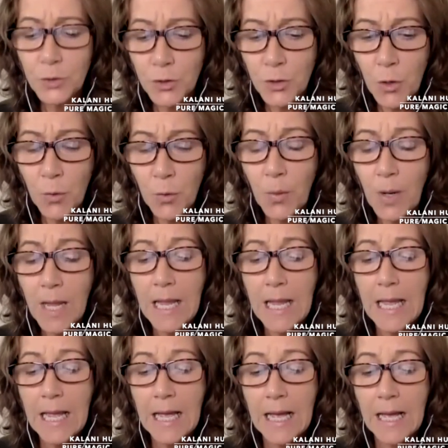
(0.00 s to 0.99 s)
So,
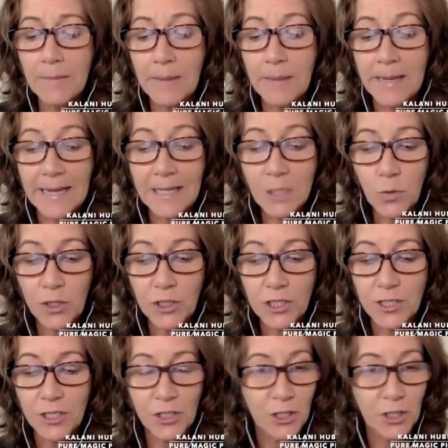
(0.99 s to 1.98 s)
my next
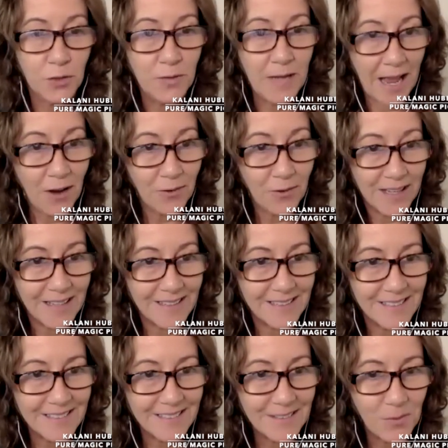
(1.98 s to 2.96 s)
question to you now
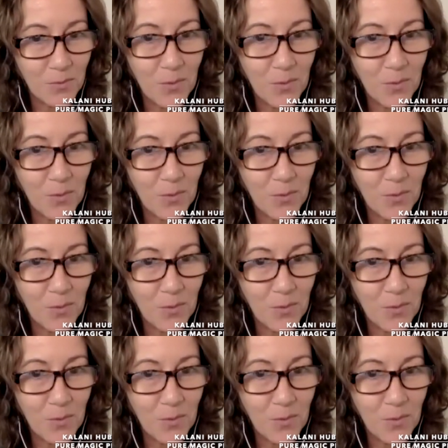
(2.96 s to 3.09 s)
is: